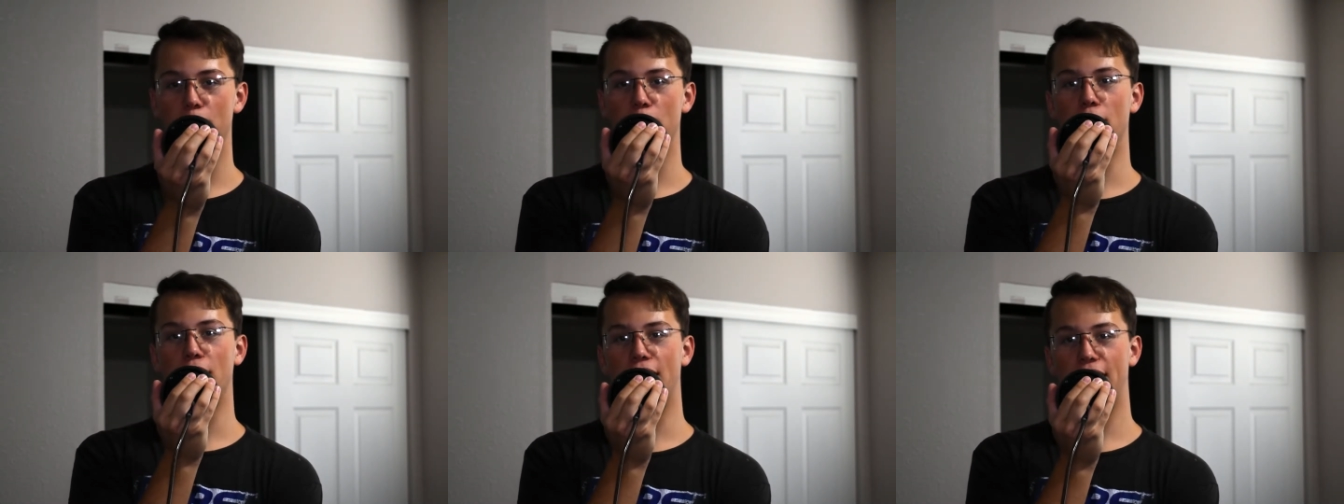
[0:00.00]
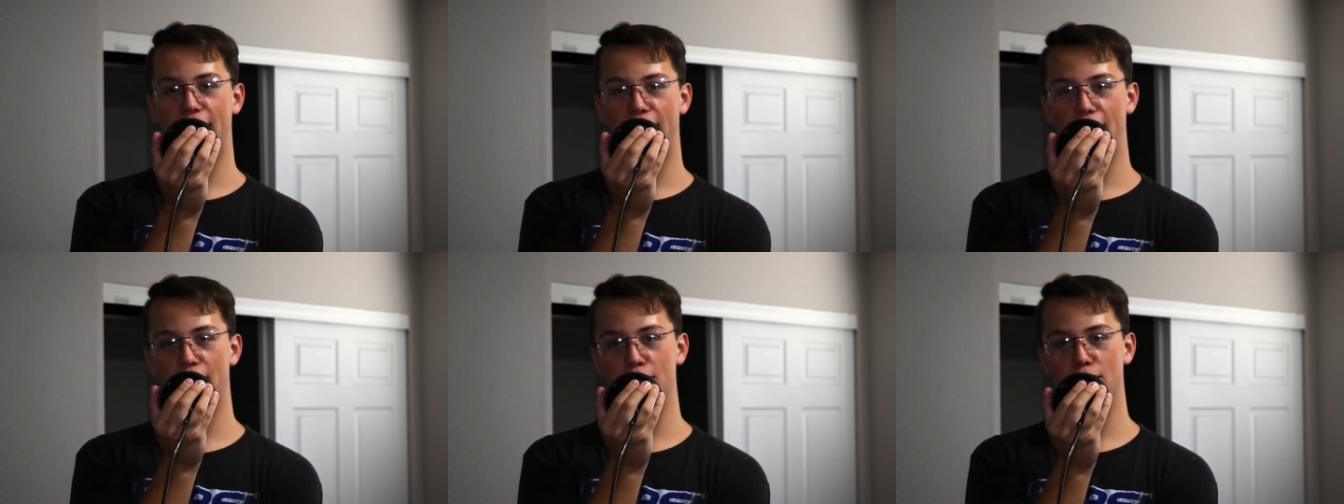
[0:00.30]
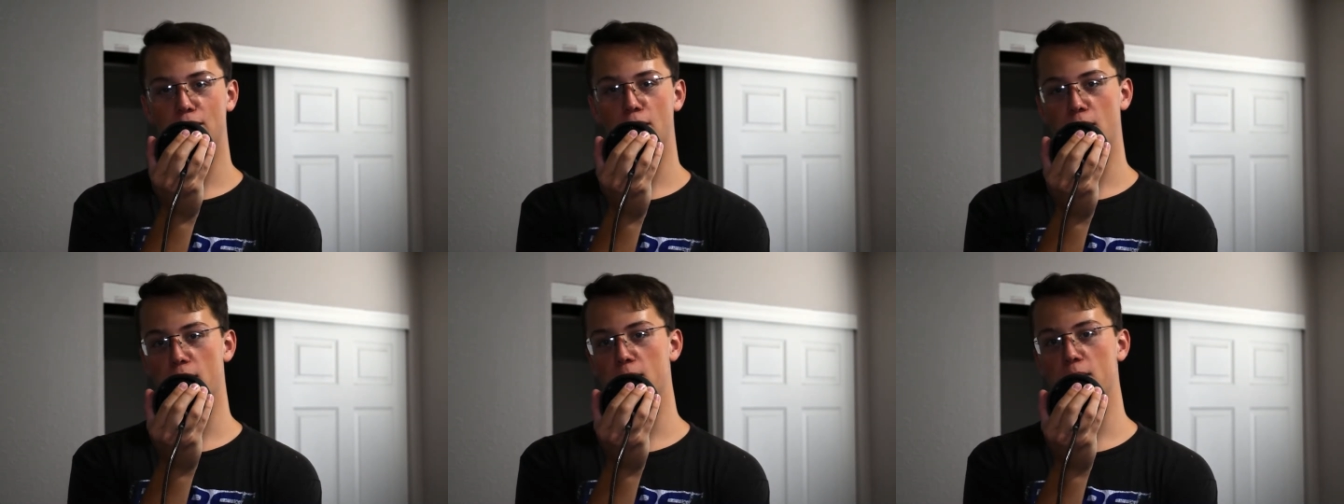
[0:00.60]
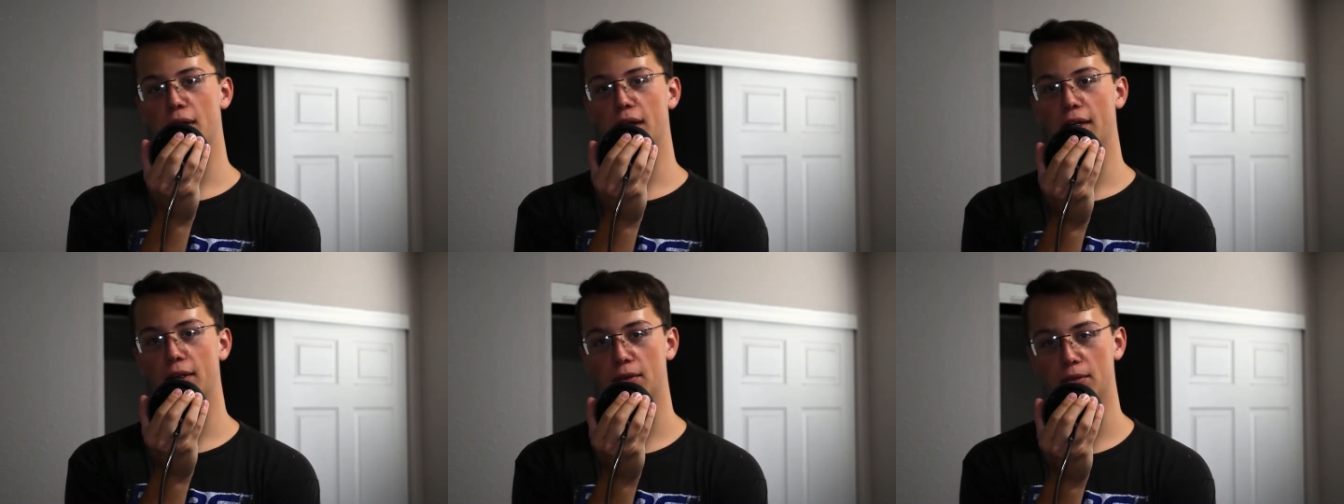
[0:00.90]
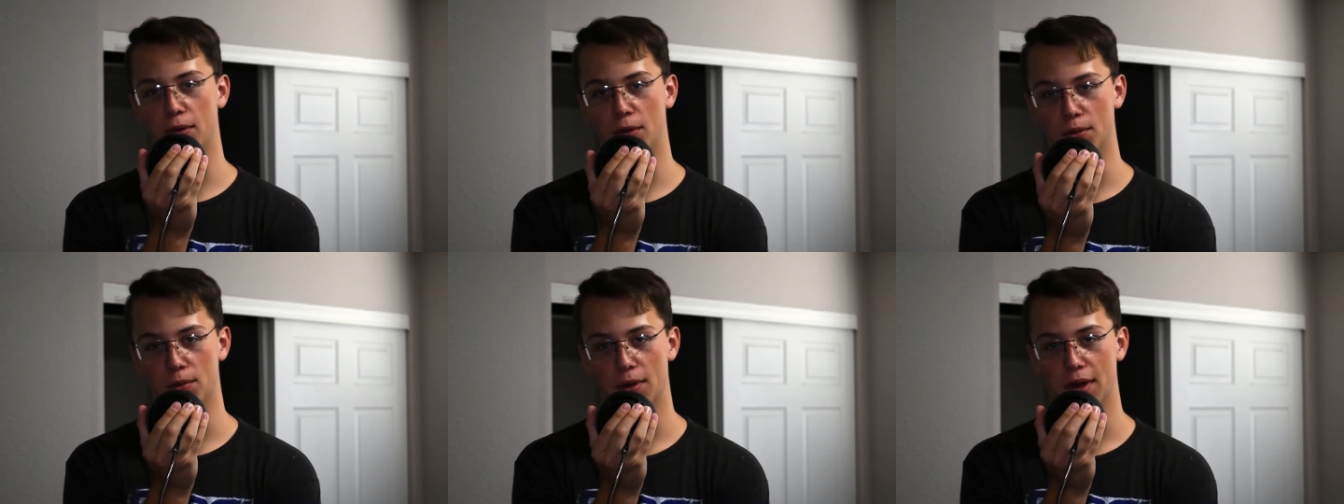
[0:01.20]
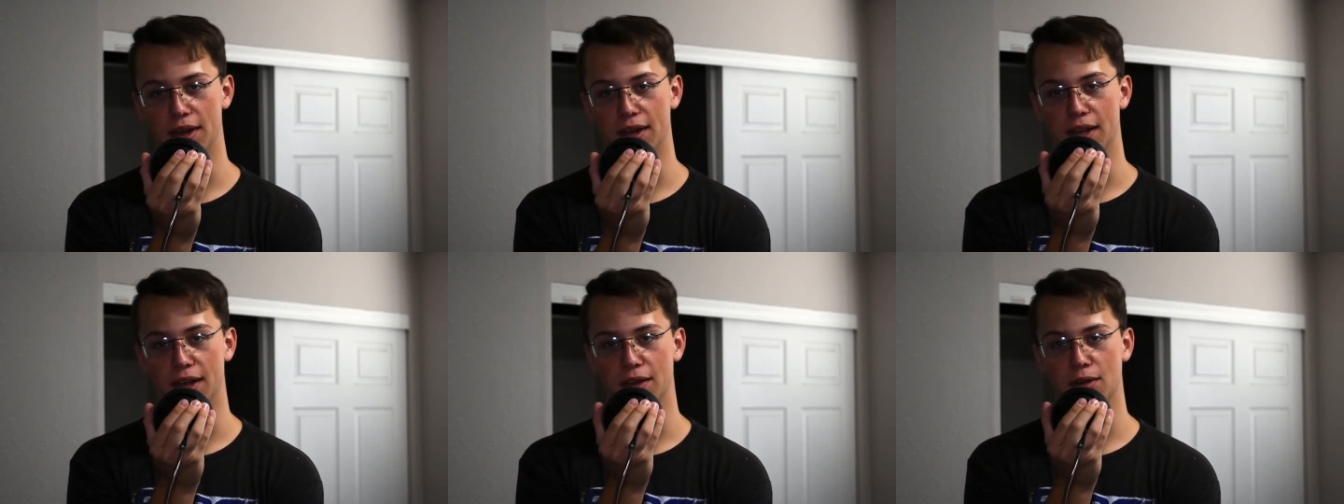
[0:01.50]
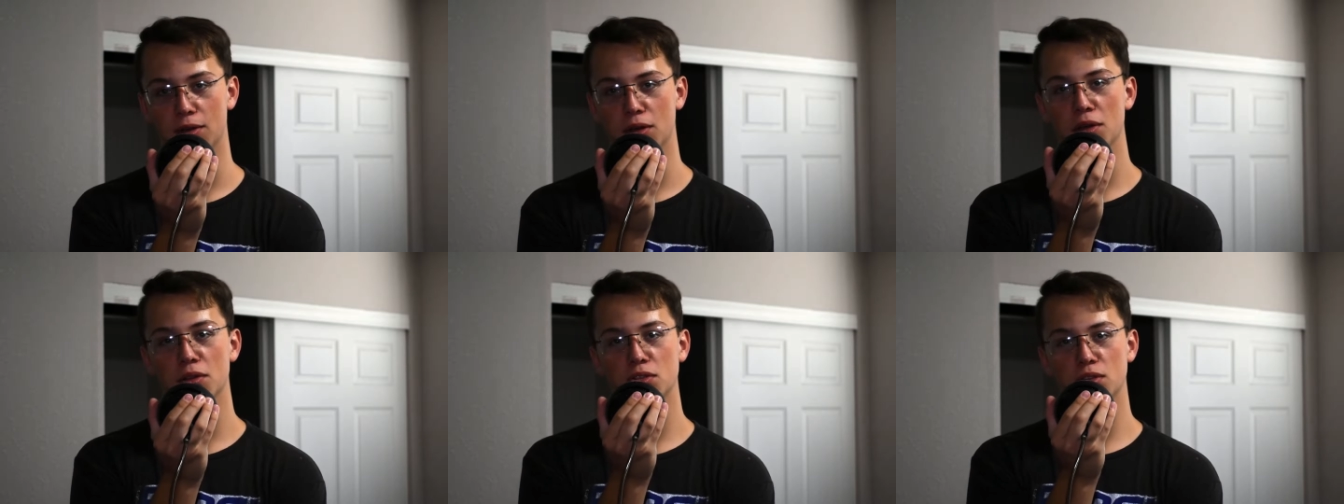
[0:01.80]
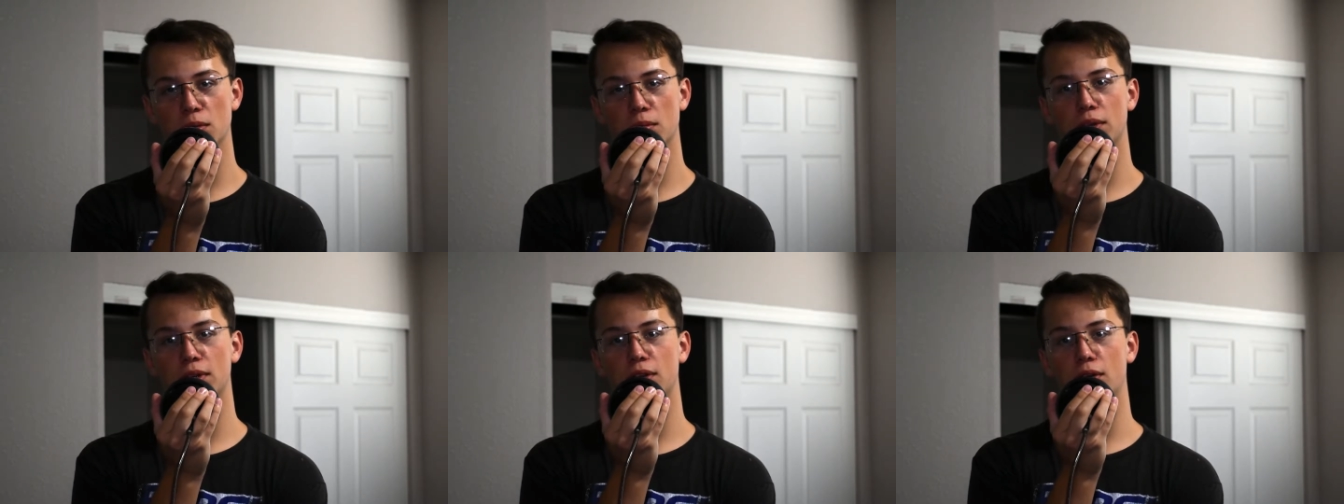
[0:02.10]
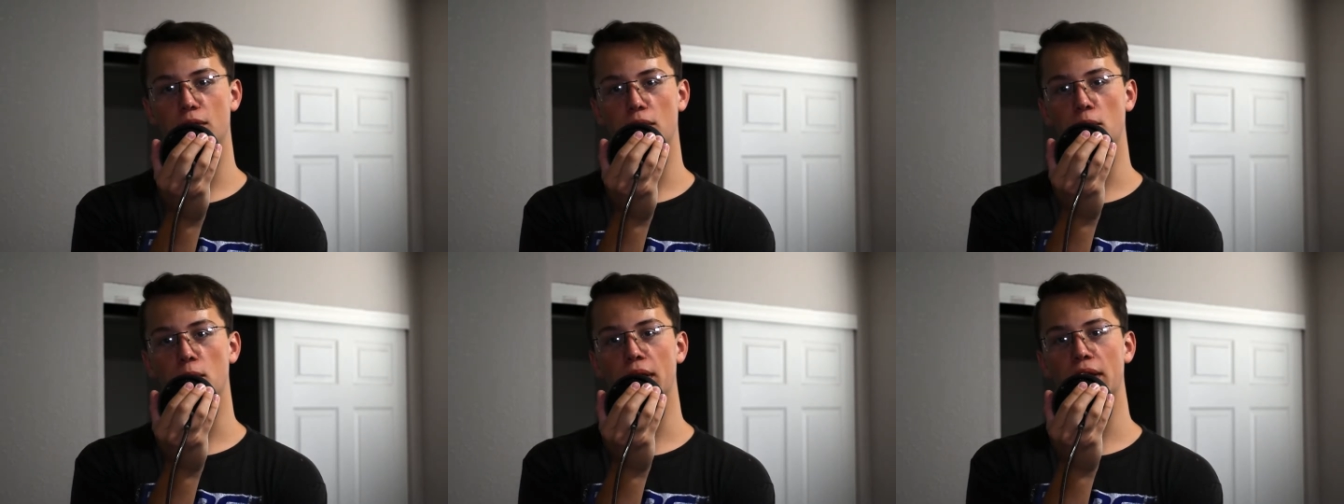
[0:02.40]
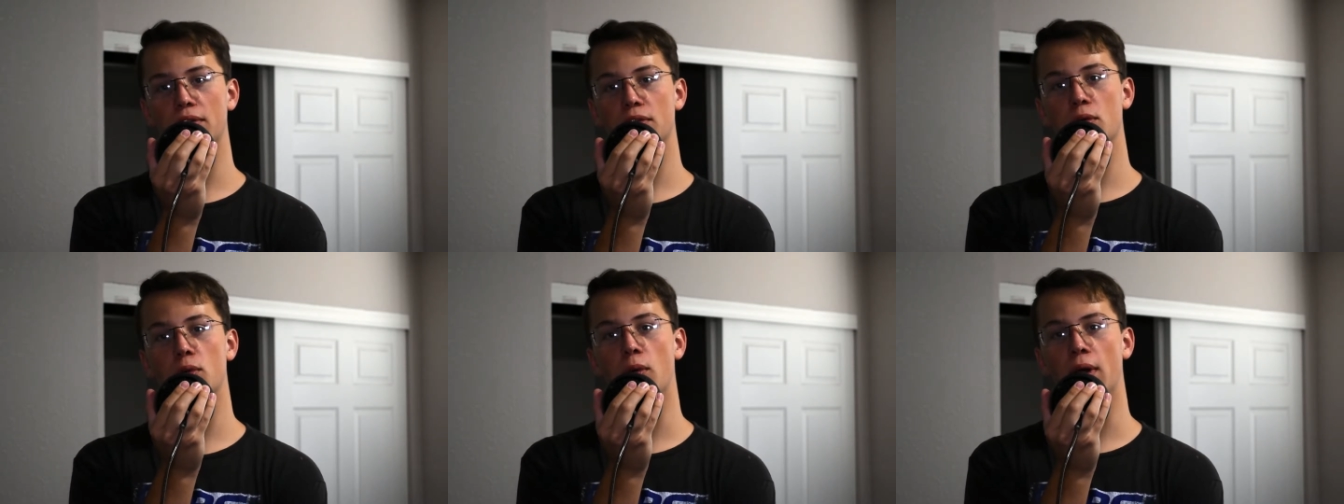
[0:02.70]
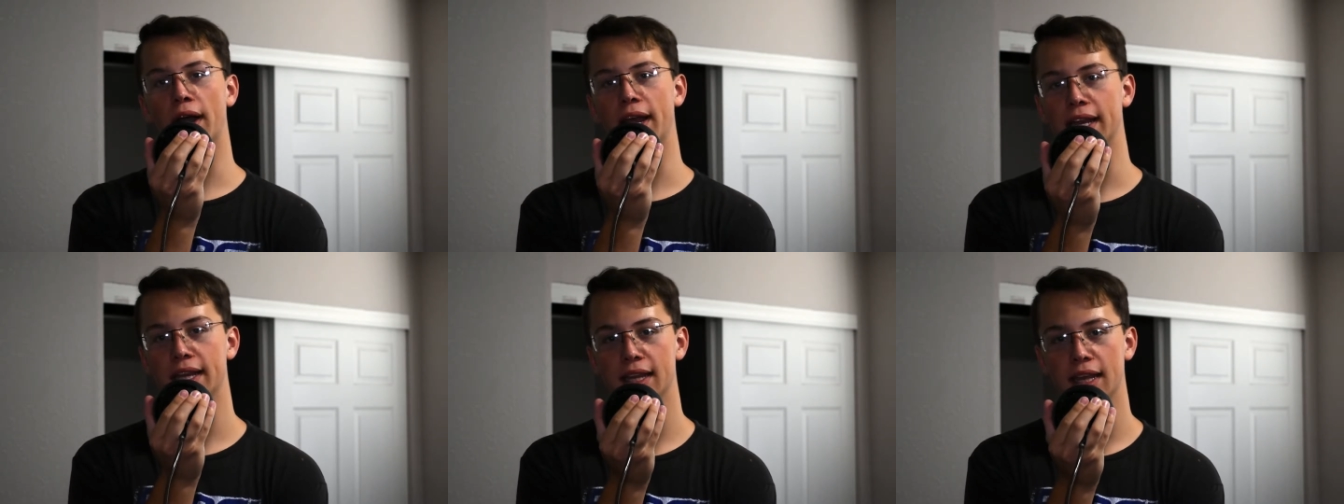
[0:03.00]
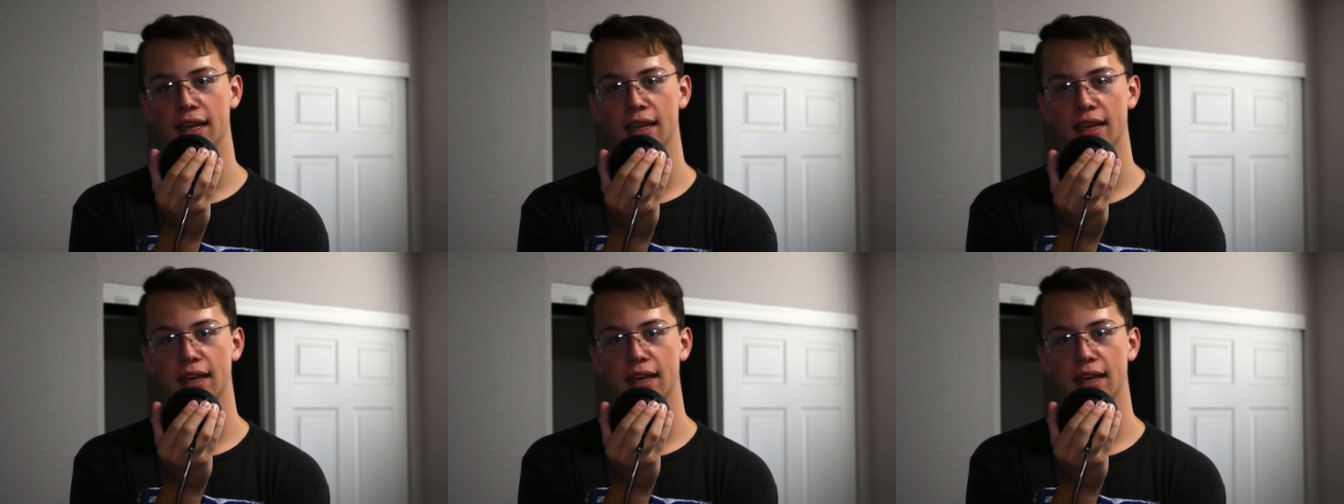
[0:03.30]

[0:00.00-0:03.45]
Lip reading: but I can't afford a microphone right now, so I'm going to go the way of quiet.